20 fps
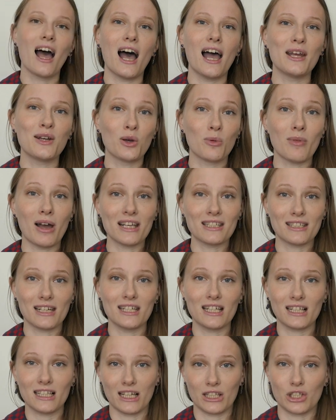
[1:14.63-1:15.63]
I know my
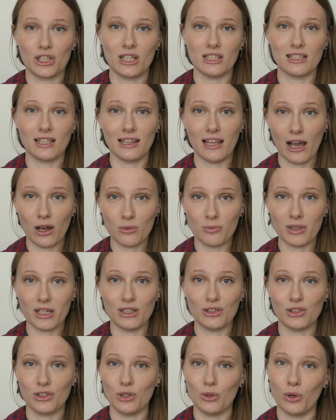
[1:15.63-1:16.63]
study collection has allowed
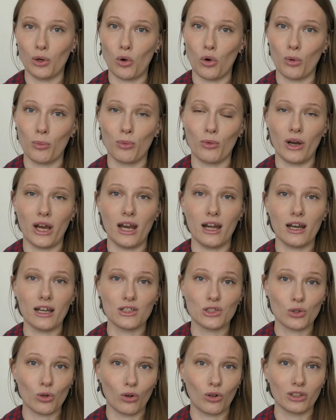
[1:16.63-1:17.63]
me to incorporate
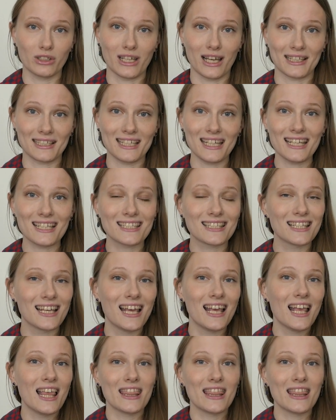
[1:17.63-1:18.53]
historical techniques